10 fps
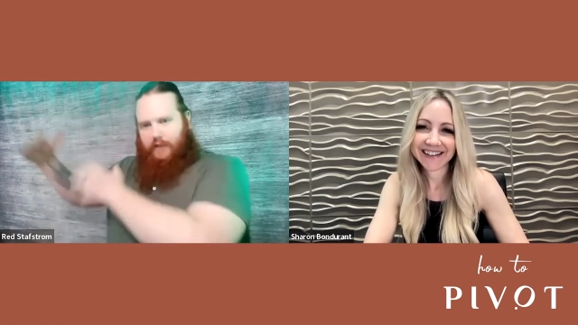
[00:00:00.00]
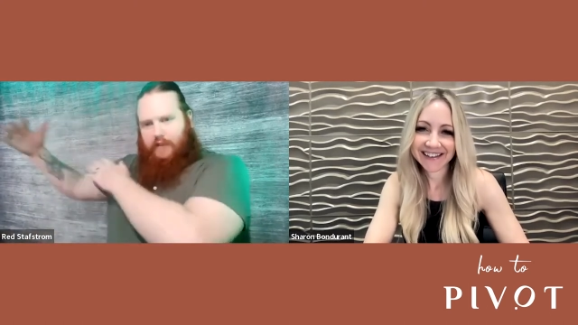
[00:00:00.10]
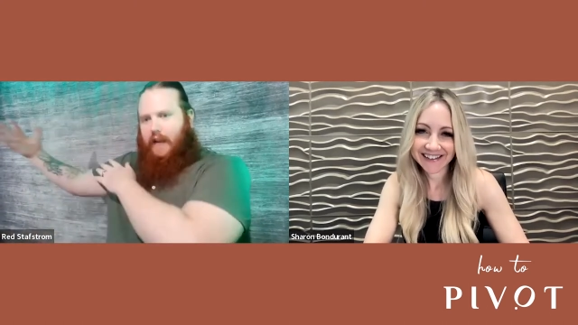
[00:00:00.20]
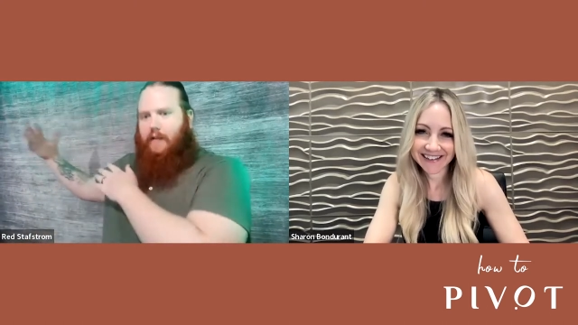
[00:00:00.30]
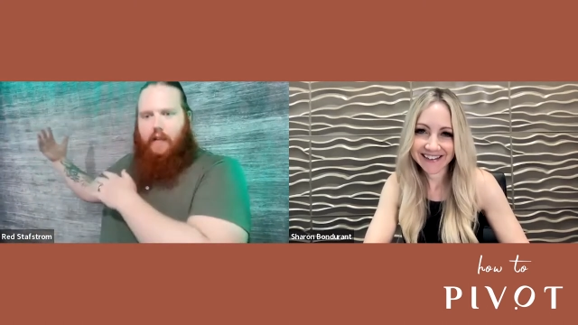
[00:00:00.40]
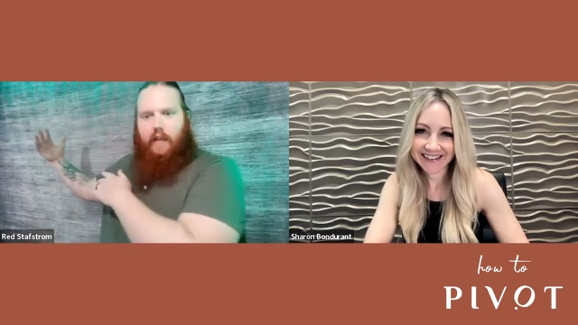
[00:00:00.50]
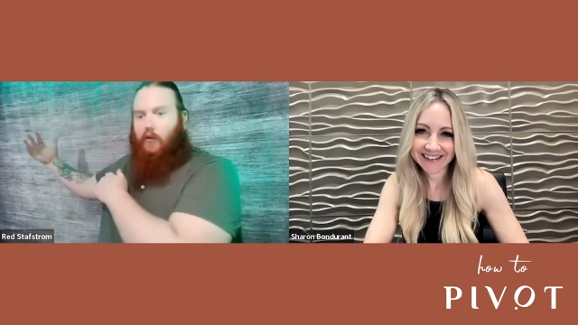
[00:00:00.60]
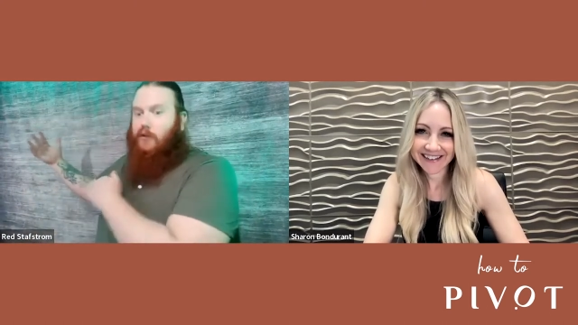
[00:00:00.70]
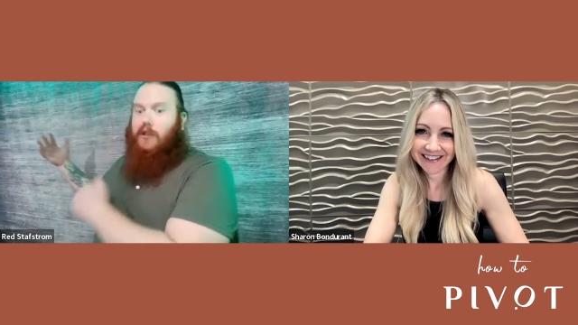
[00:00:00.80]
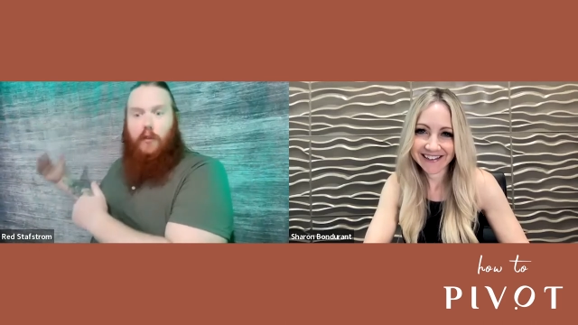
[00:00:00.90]
Speaker 1: This is like the
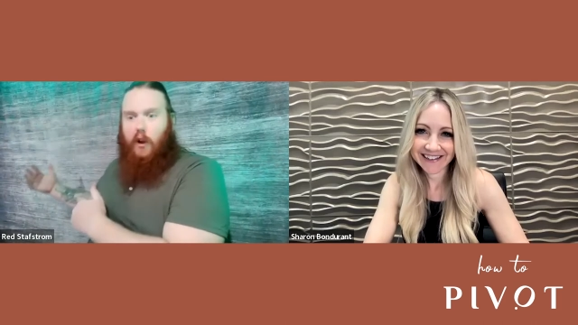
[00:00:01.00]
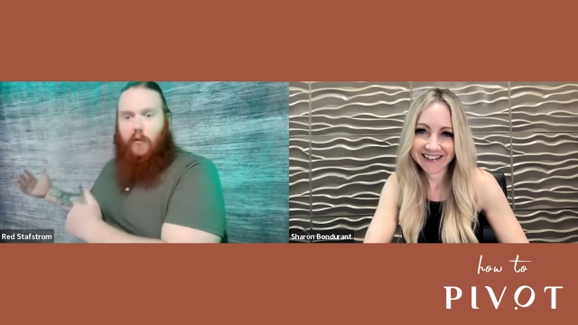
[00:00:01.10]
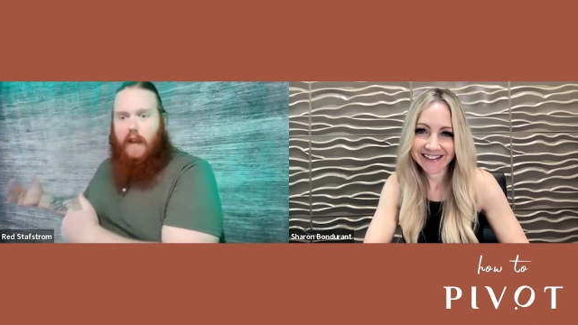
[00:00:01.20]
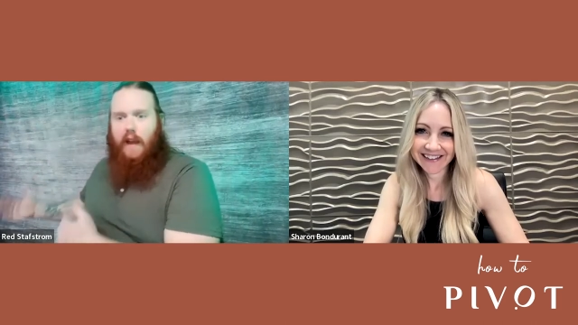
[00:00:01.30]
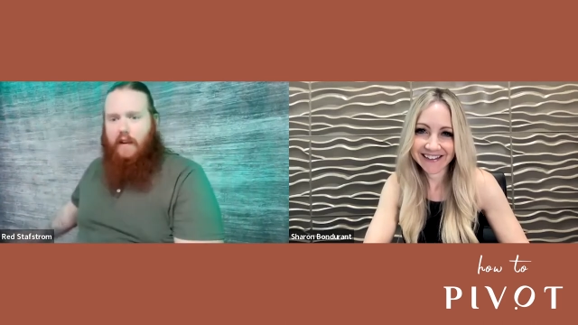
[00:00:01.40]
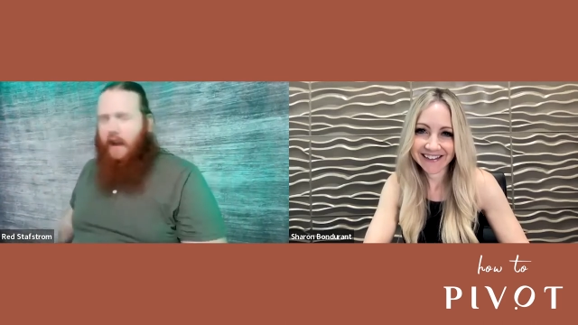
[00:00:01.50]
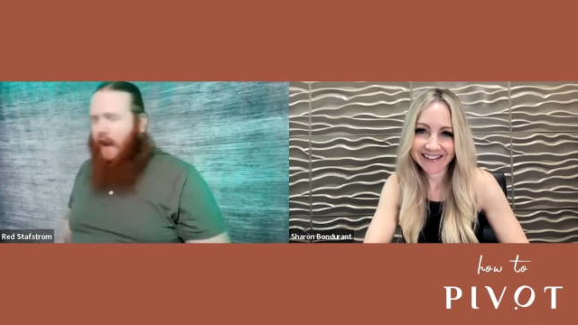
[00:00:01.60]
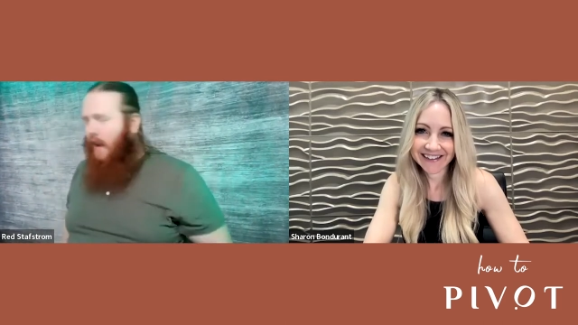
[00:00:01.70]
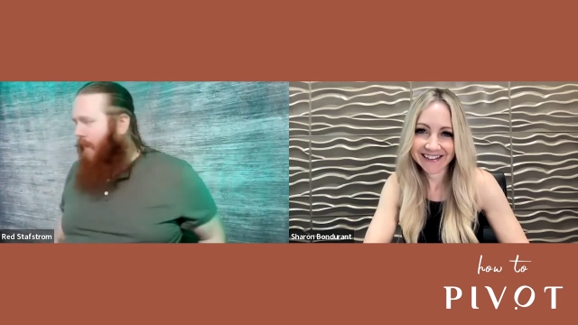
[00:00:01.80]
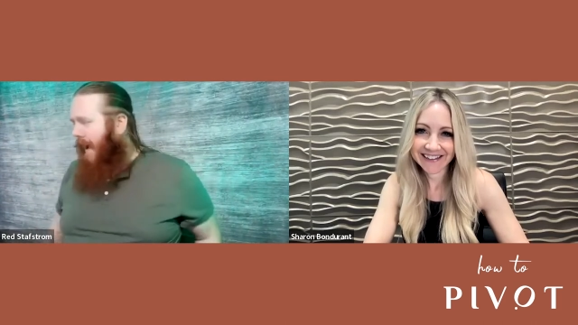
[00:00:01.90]
little studio that
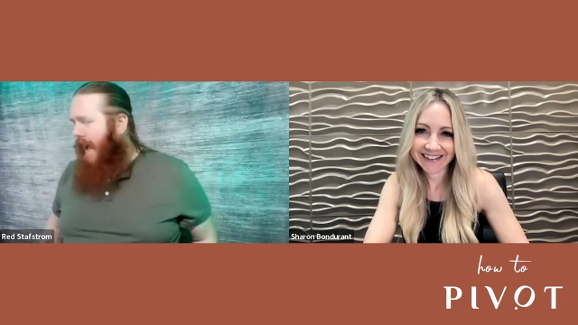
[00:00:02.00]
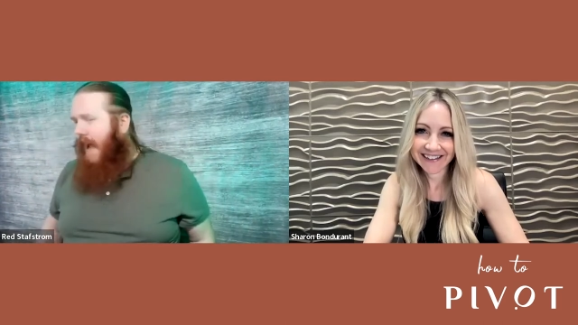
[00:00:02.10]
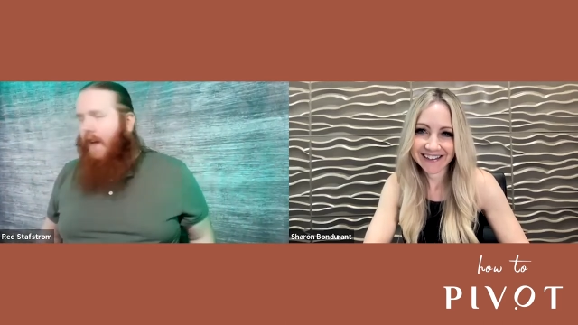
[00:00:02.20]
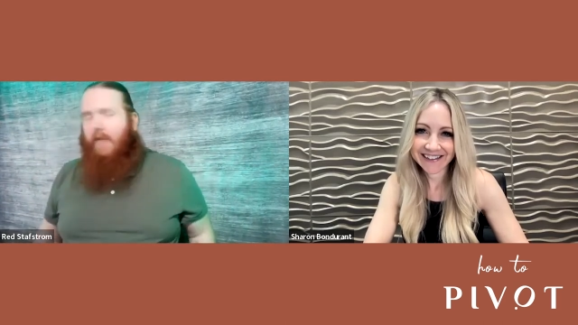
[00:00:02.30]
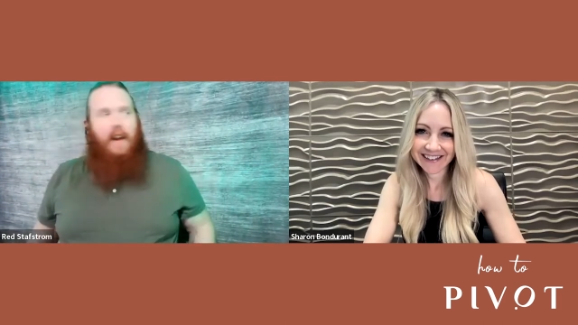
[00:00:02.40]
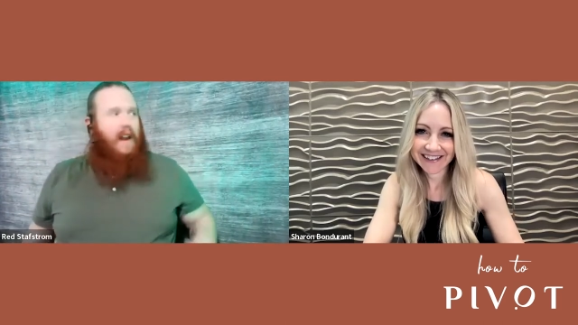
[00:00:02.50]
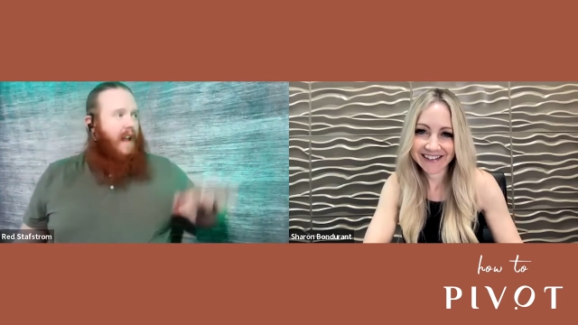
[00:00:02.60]
um, I have.